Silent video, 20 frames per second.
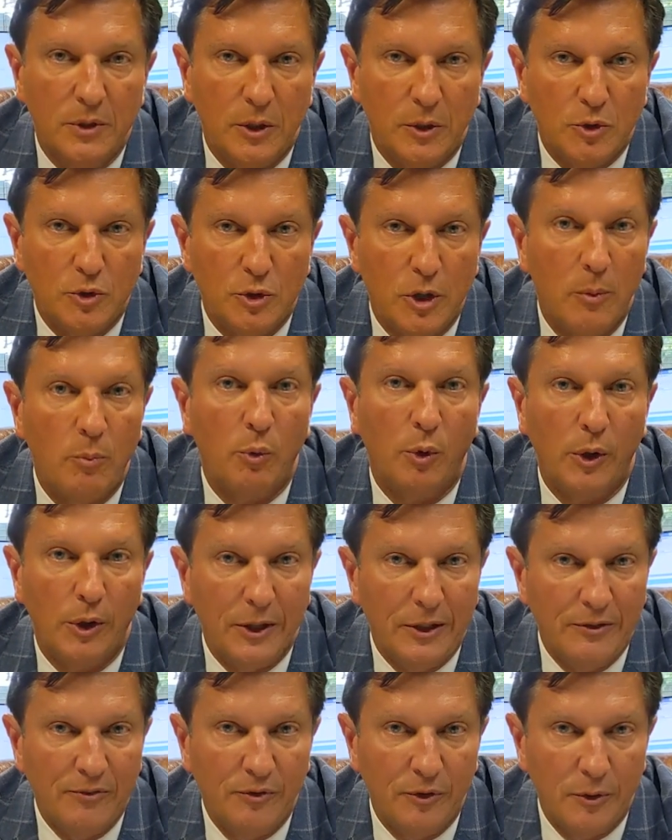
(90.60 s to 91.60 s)
some
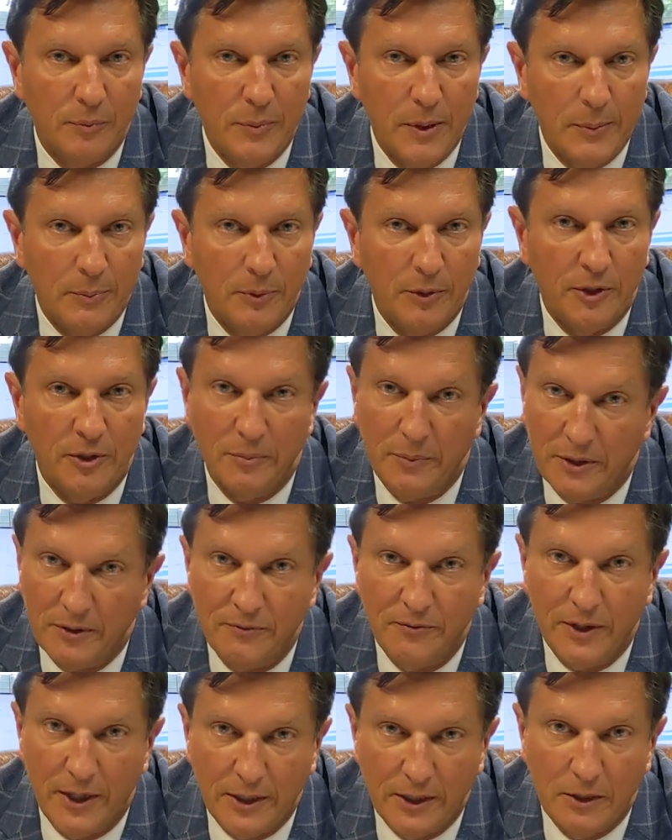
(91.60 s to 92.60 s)
relief for the people that have been
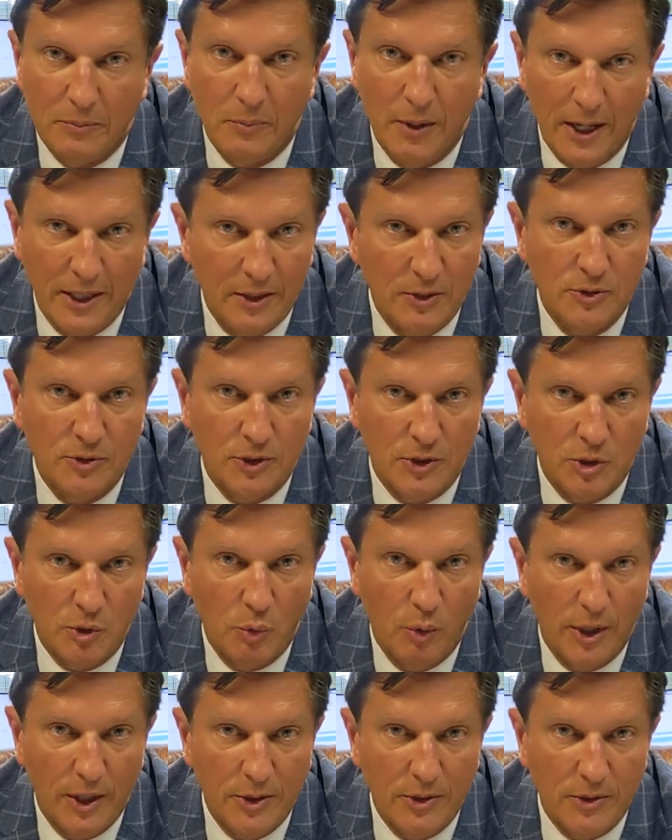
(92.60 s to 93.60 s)
affected by this
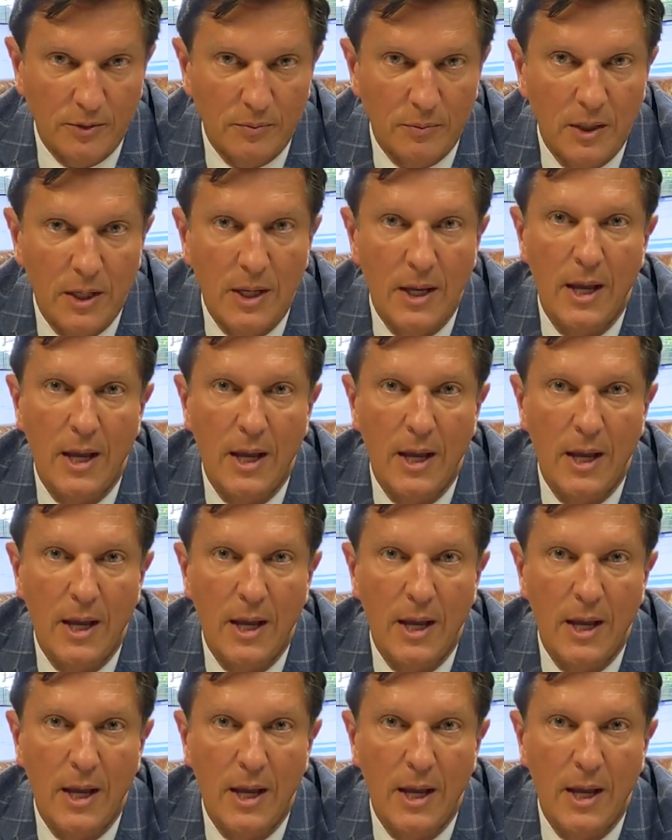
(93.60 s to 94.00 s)
situation.